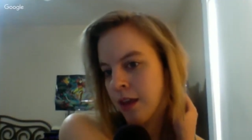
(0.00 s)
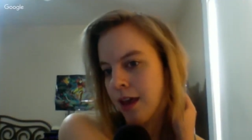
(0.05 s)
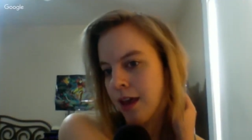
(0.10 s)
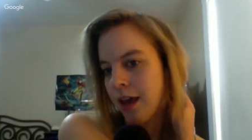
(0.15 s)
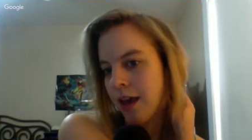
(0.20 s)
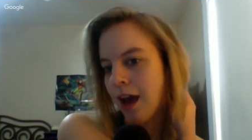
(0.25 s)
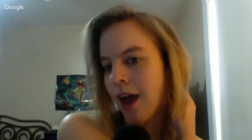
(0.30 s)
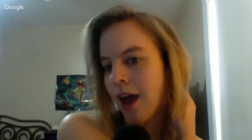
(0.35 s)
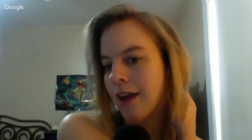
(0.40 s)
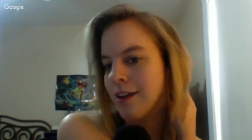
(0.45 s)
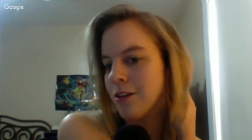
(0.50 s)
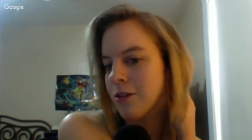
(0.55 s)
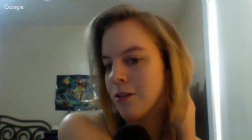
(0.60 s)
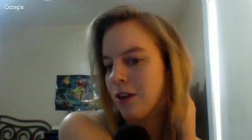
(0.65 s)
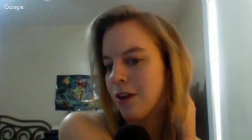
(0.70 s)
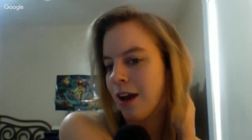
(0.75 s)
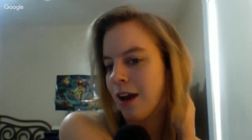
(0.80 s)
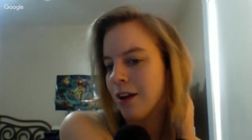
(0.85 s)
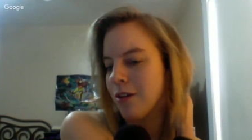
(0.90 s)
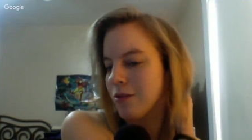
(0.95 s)
I
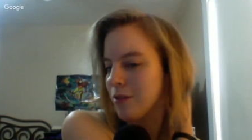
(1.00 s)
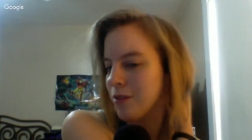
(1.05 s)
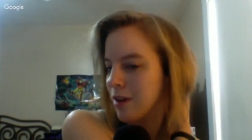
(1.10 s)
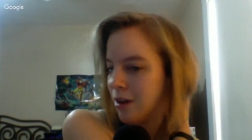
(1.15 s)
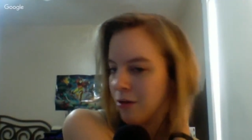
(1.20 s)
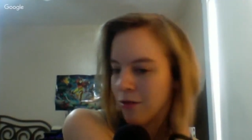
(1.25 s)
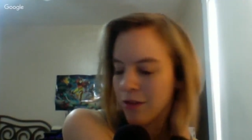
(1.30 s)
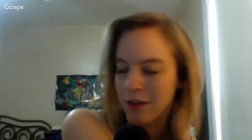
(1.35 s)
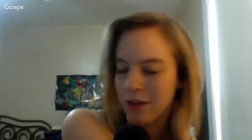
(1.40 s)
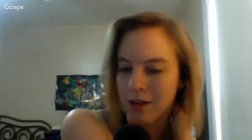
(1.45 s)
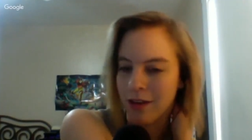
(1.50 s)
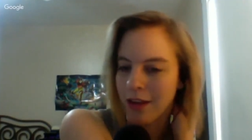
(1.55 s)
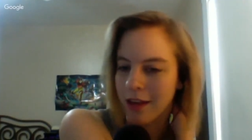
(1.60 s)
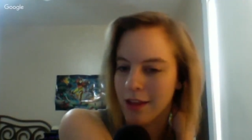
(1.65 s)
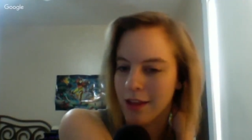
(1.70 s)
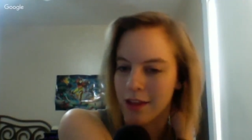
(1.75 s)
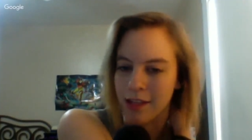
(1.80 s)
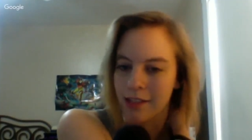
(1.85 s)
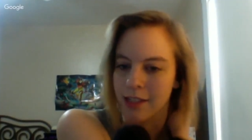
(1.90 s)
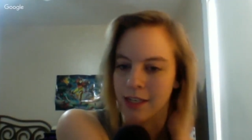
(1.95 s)
don't know the
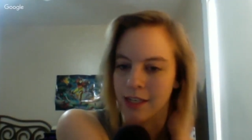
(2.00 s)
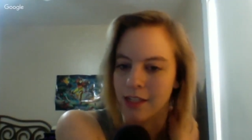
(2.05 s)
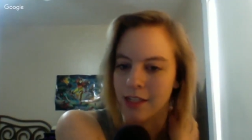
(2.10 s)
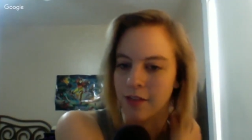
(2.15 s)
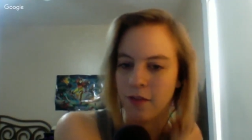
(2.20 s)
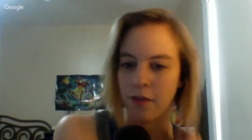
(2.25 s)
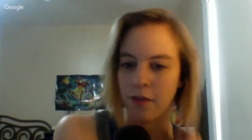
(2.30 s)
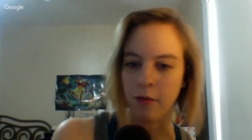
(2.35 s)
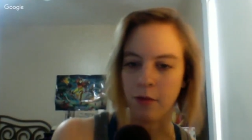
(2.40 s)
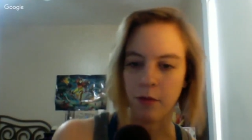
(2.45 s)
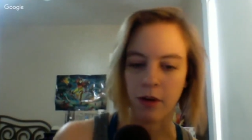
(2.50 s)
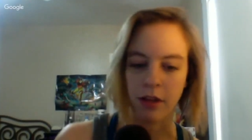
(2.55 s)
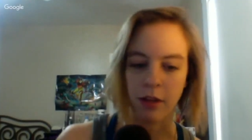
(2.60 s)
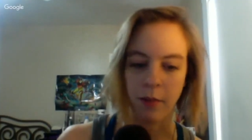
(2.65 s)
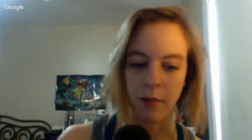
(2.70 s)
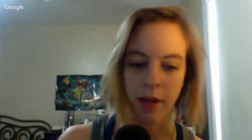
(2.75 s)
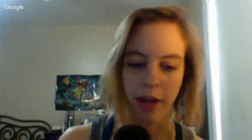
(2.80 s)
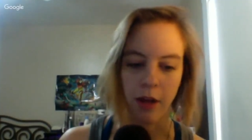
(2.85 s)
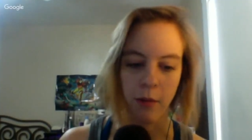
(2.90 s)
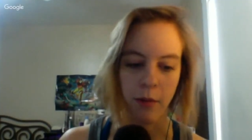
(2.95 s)
ethnicities of everyone on the
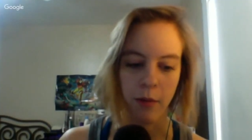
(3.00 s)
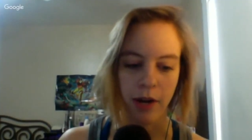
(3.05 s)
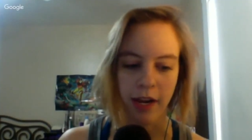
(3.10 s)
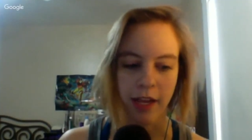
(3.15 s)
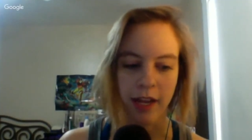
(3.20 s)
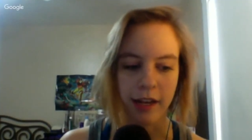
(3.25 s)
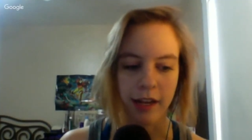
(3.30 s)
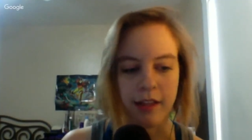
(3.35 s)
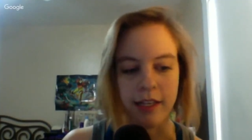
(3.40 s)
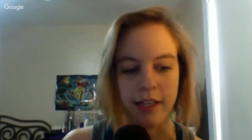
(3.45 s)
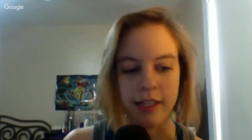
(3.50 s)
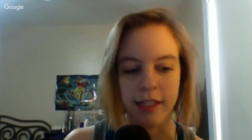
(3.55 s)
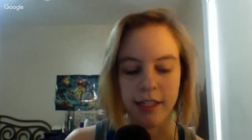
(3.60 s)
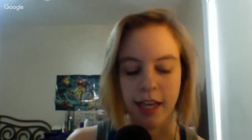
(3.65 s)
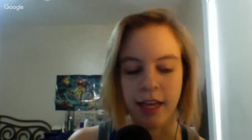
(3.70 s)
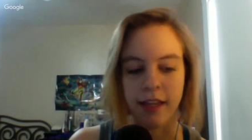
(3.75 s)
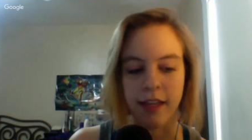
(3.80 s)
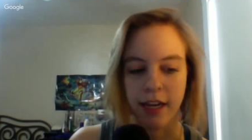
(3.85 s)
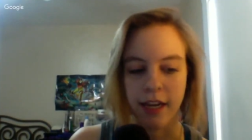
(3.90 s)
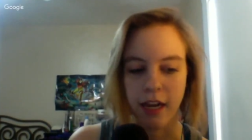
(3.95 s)
panel, but I can at least
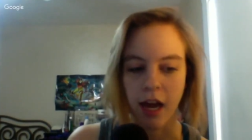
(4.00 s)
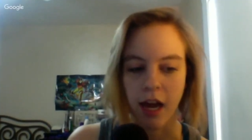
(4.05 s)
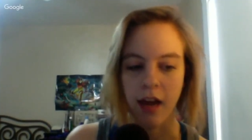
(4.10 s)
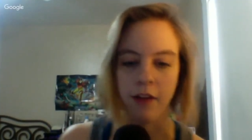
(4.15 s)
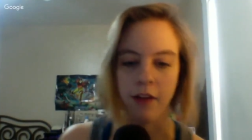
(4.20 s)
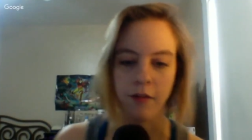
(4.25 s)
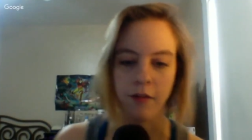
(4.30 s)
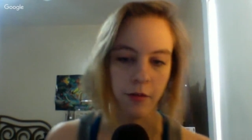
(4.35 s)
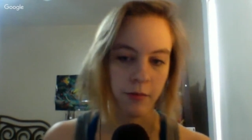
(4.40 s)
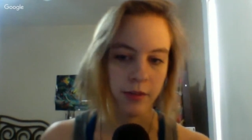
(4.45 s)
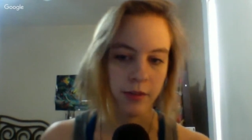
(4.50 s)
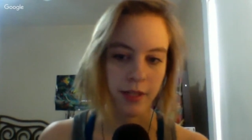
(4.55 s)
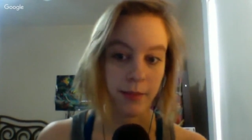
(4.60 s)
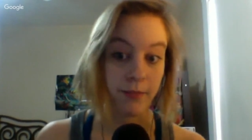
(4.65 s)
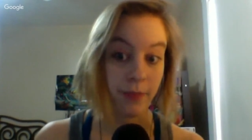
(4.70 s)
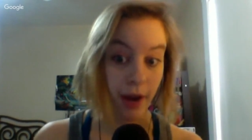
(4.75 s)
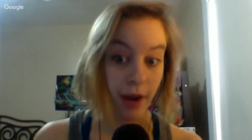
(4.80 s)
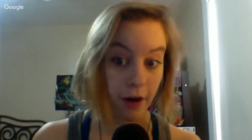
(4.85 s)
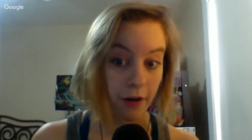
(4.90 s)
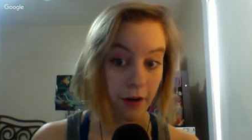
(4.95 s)
say like not everyone was
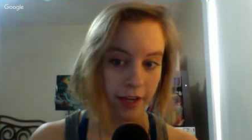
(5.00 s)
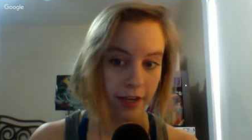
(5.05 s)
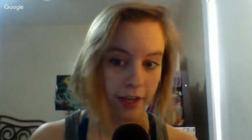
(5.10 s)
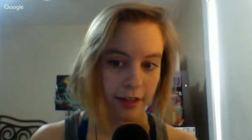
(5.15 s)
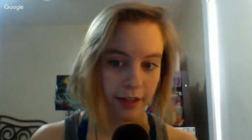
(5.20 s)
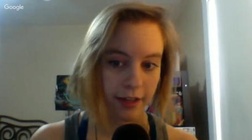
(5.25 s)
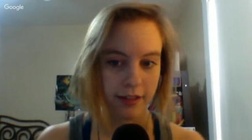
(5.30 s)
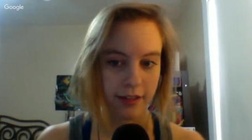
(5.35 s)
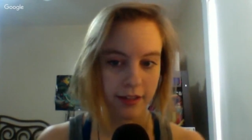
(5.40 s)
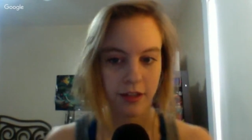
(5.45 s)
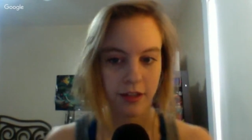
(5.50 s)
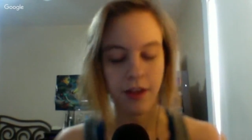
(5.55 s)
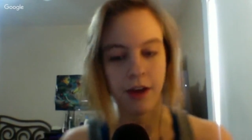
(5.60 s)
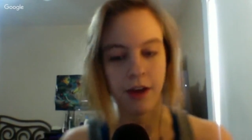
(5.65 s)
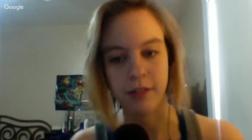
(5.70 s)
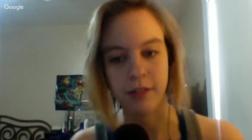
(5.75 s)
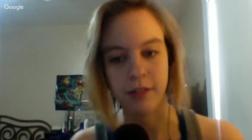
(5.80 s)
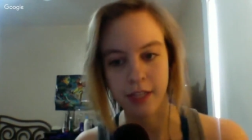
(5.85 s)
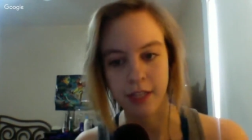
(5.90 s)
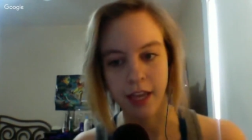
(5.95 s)
American, so that
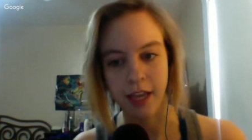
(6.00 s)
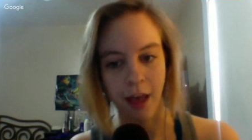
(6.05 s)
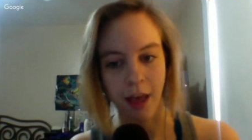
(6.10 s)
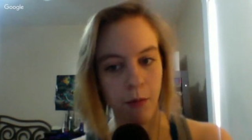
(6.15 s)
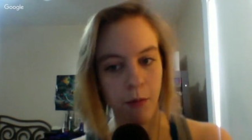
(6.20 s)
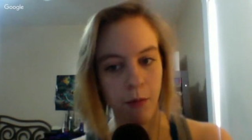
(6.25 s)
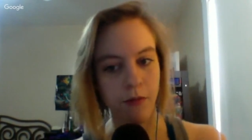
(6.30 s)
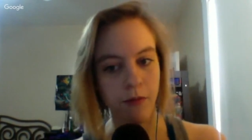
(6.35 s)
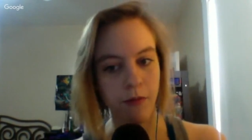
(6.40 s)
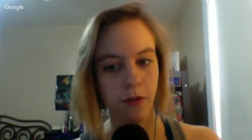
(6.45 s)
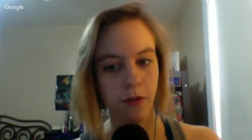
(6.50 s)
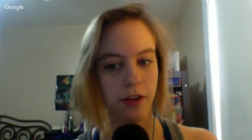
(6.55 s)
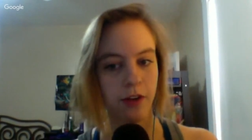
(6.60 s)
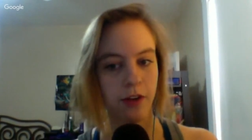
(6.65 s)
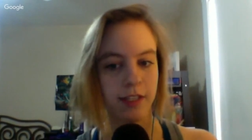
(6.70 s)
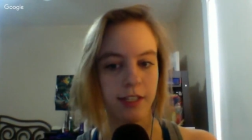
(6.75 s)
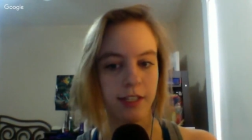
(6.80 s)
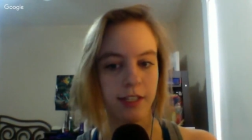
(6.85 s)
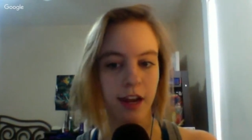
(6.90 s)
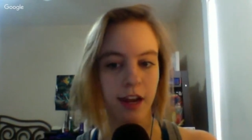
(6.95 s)
was like helpful
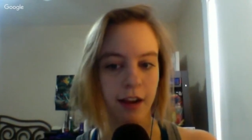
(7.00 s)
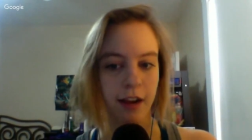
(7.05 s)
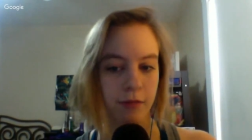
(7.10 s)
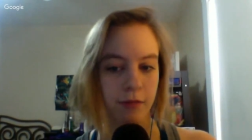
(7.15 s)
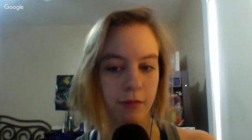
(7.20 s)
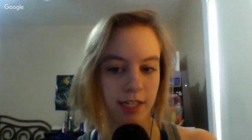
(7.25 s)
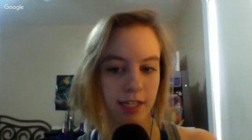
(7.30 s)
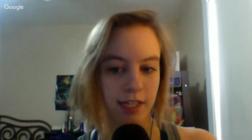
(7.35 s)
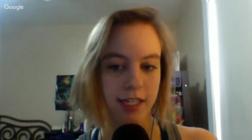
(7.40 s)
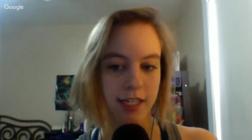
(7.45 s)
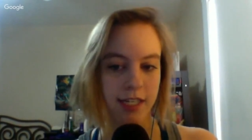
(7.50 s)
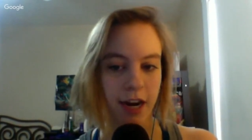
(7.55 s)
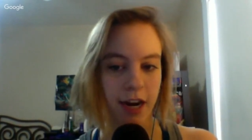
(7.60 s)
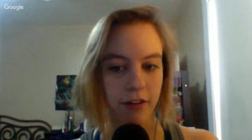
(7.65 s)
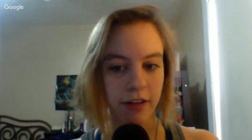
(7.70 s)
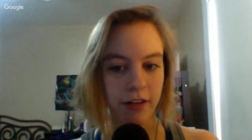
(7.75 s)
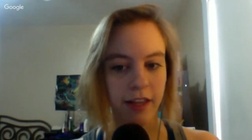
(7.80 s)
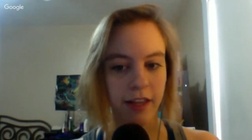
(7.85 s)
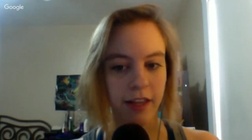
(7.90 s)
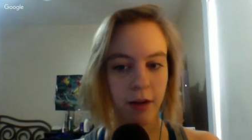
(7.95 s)
because not it was
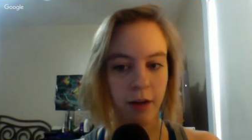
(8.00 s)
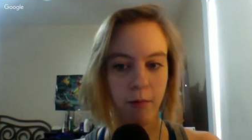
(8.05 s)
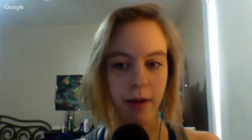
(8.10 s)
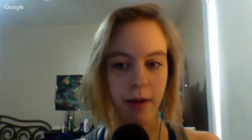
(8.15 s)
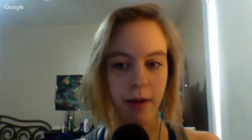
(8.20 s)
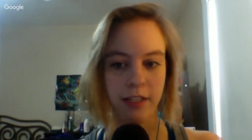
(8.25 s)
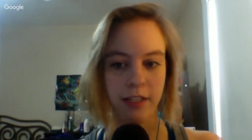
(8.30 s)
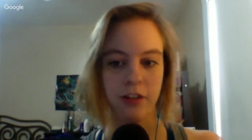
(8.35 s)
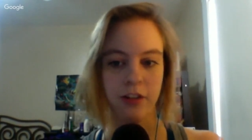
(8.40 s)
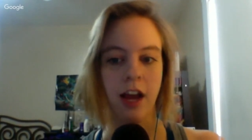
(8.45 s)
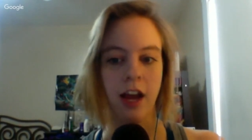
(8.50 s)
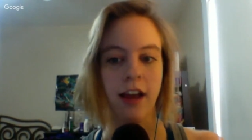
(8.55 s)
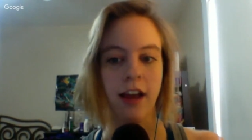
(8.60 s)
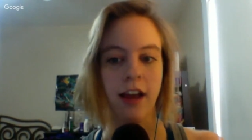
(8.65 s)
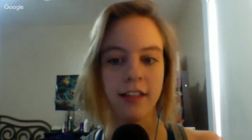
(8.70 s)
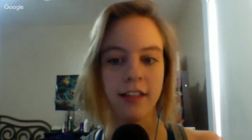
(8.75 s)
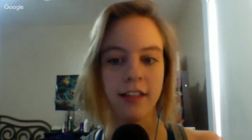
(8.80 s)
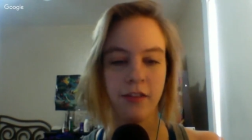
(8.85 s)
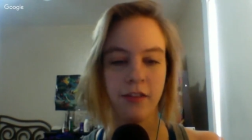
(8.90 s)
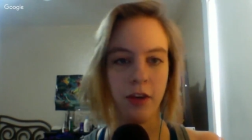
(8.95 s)
entirely like
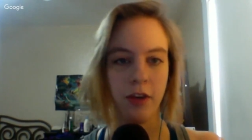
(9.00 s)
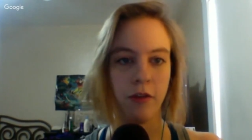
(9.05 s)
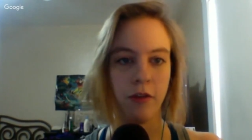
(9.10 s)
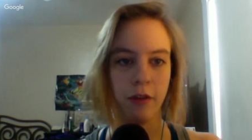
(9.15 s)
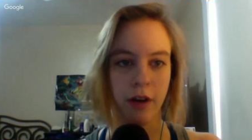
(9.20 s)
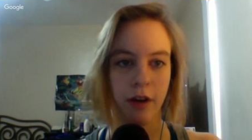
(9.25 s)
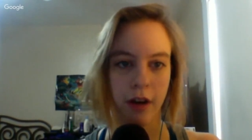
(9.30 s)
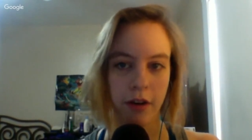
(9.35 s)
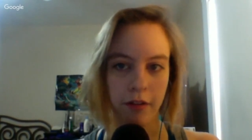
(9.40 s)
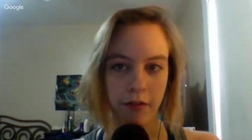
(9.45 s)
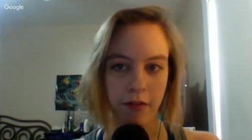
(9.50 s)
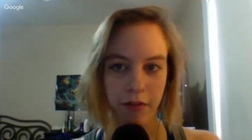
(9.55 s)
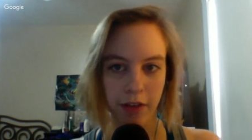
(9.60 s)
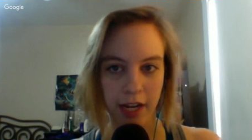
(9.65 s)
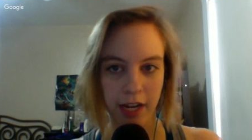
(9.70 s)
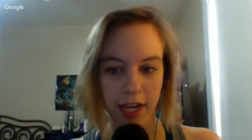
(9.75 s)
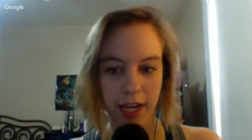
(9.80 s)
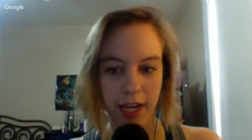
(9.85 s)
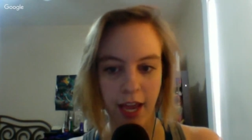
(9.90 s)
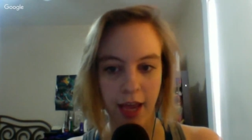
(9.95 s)
westernized view of
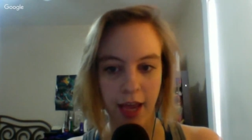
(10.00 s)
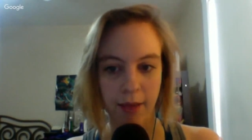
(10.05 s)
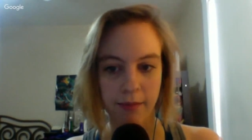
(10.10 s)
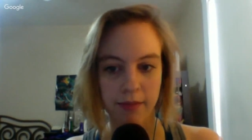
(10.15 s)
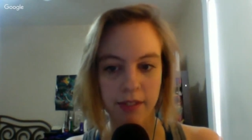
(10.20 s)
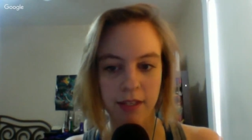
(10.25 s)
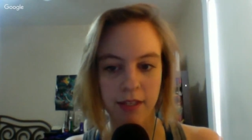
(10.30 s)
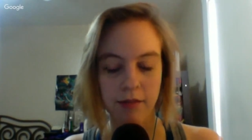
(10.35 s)
indie games.